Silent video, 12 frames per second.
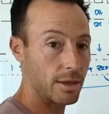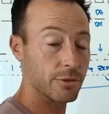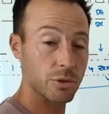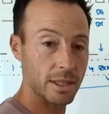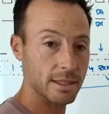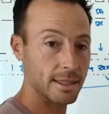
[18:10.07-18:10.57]
of
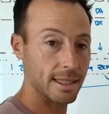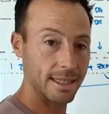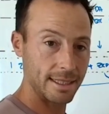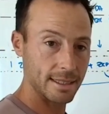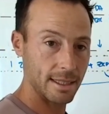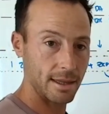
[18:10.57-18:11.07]
trust, at
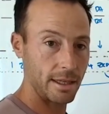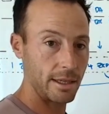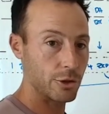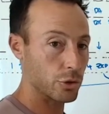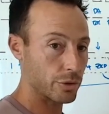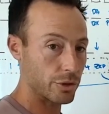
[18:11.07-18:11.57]
least in the
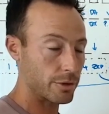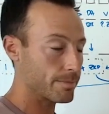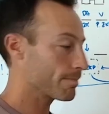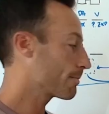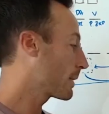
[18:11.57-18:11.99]
short term.